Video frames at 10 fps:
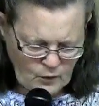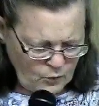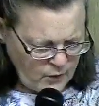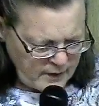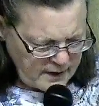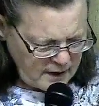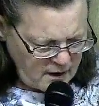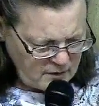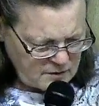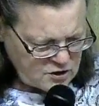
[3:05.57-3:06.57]
we're going to
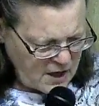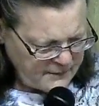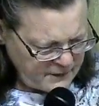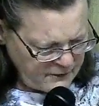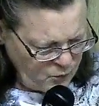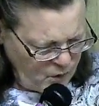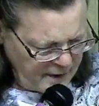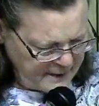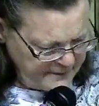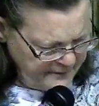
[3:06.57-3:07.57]
go to chapter
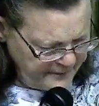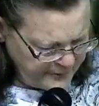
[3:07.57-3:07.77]
1.